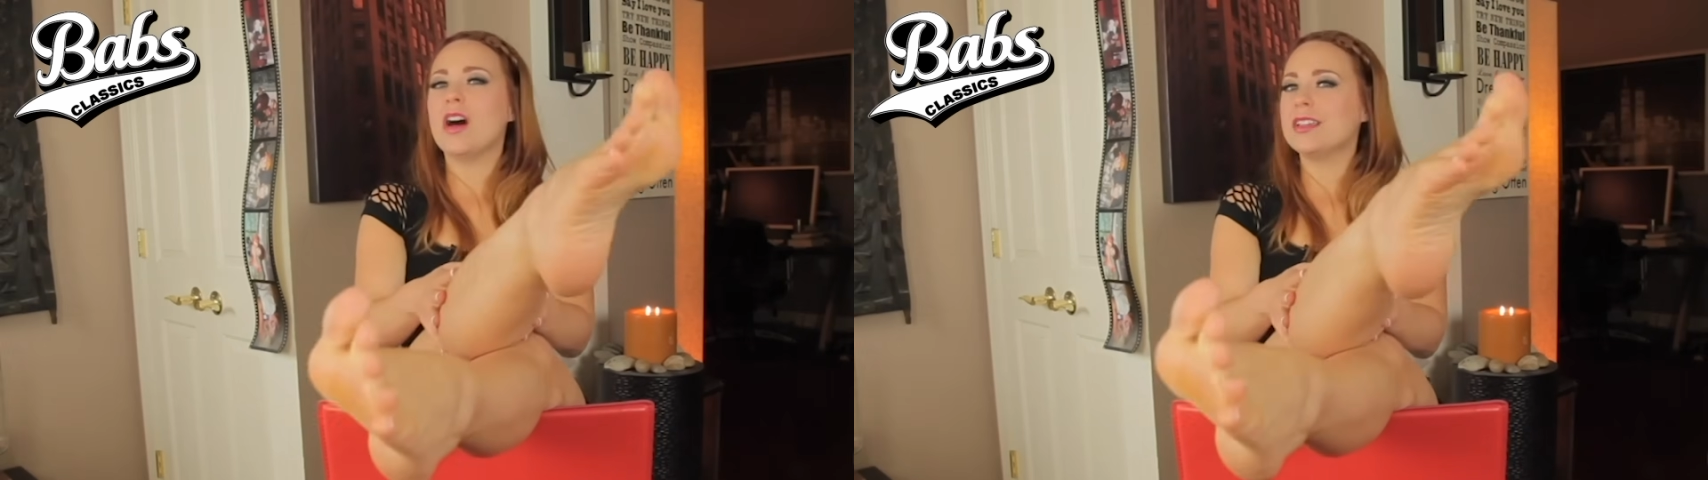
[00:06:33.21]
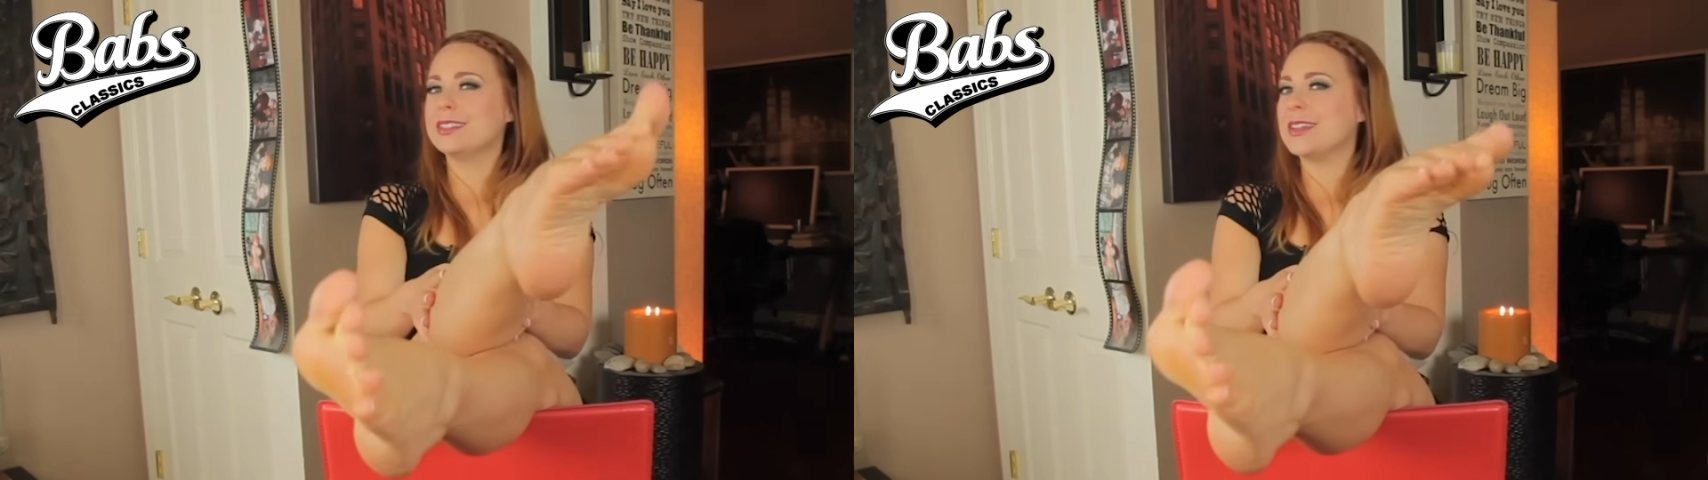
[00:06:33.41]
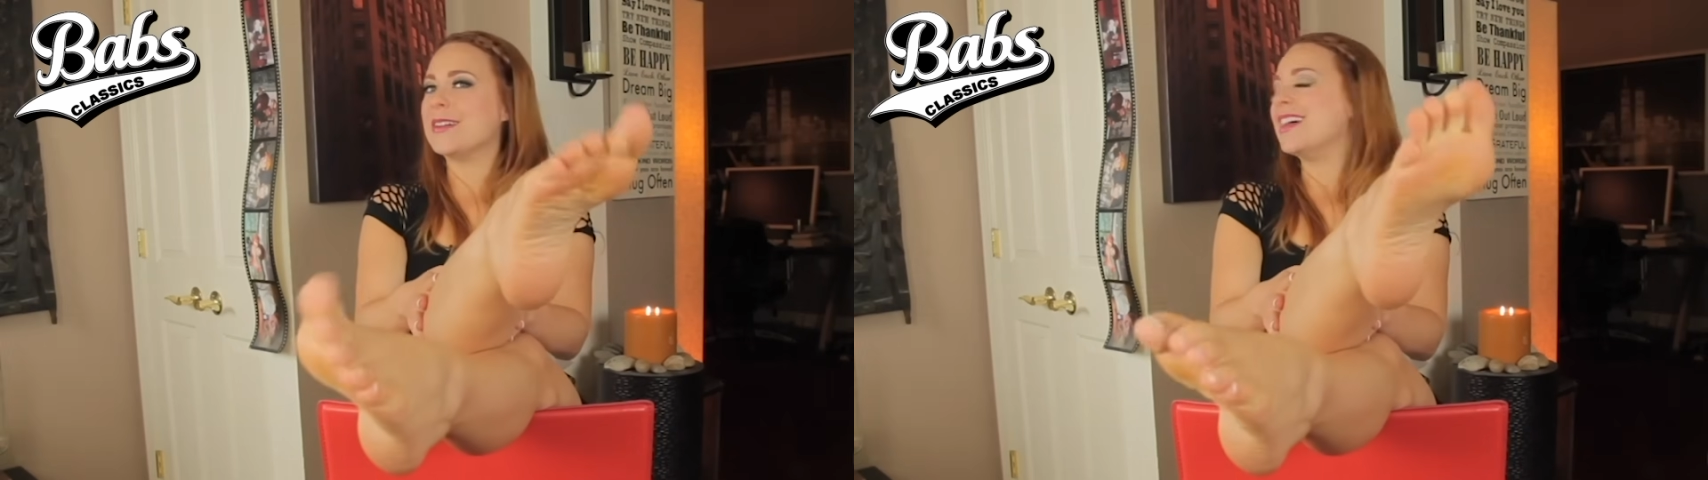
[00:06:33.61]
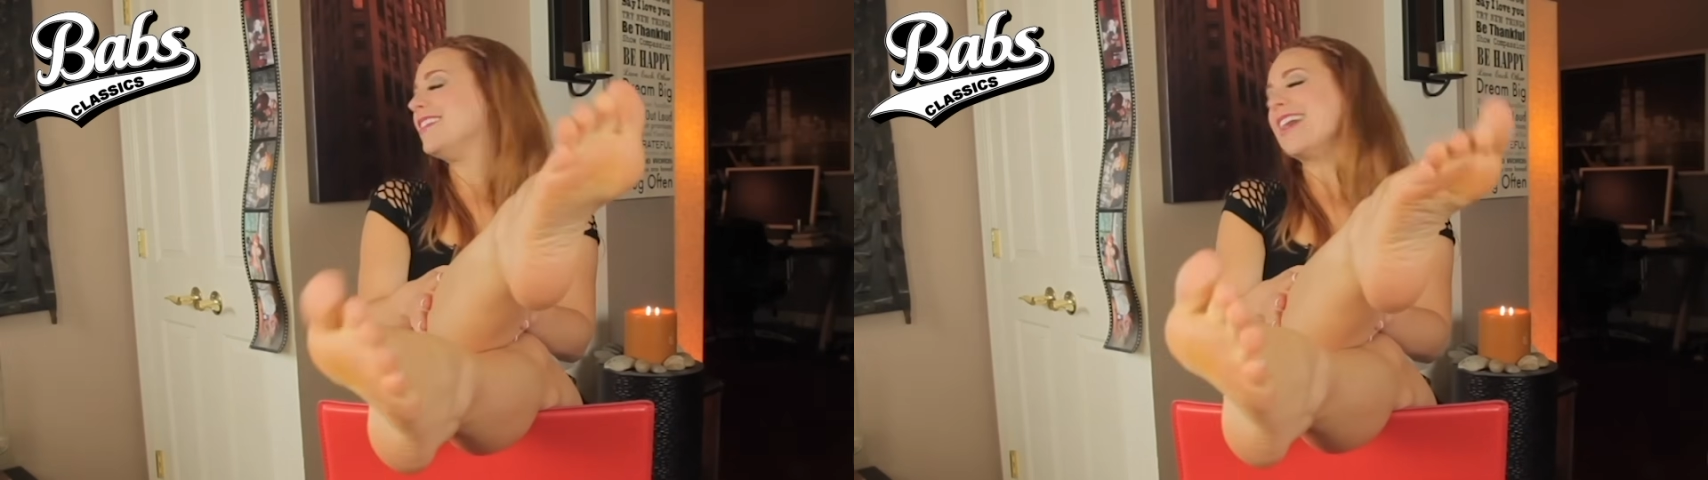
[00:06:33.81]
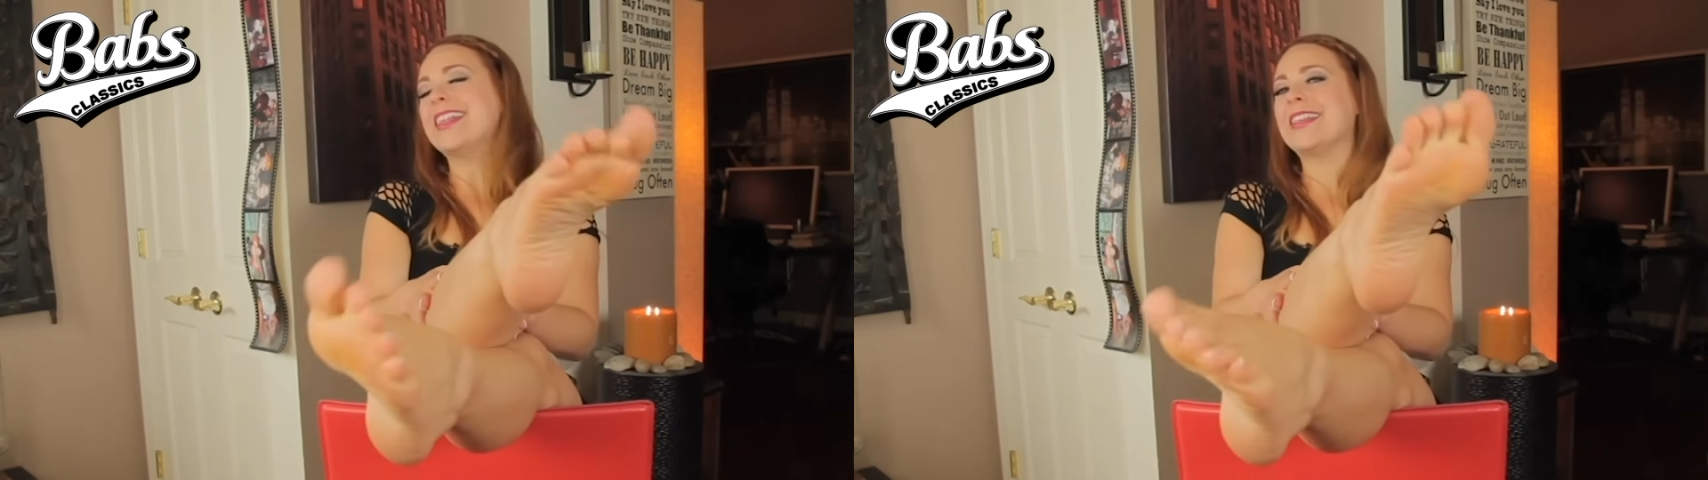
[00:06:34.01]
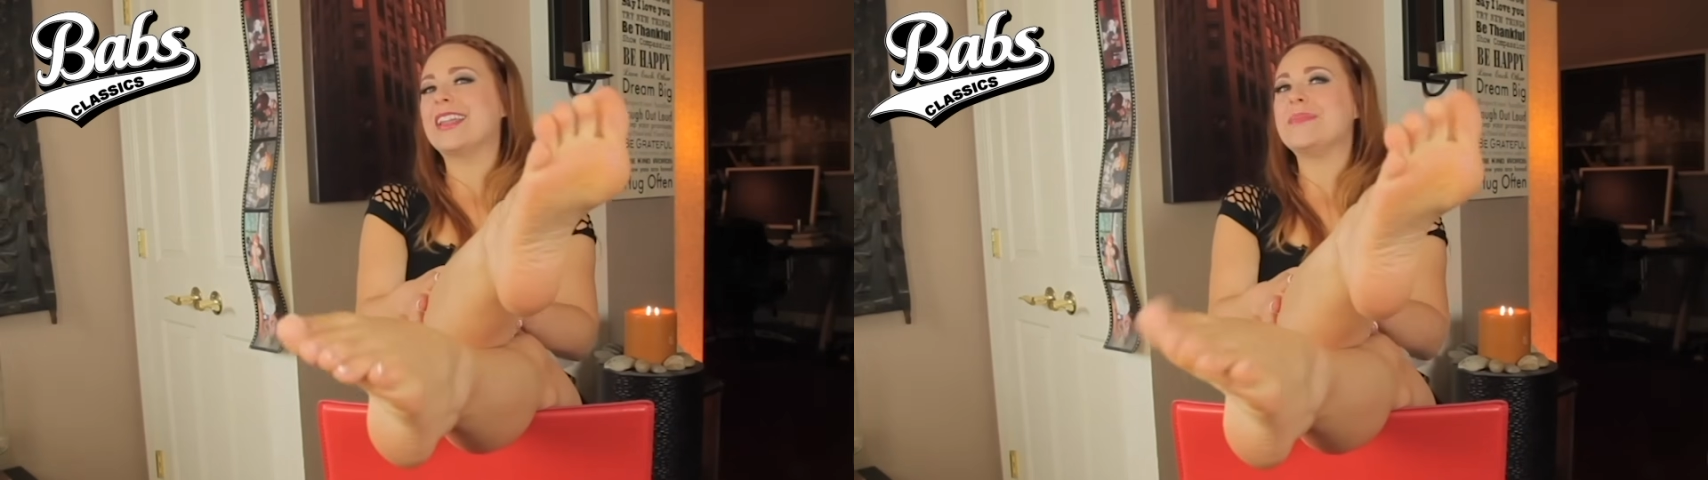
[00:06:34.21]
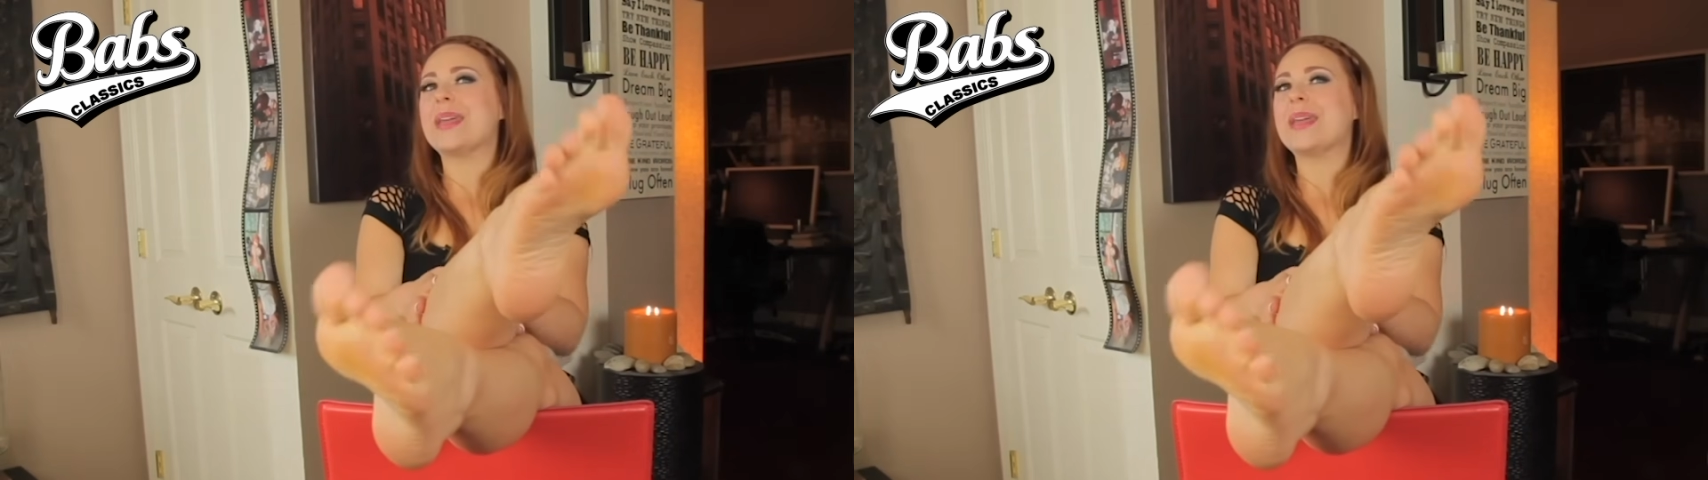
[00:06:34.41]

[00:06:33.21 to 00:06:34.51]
also a nylon and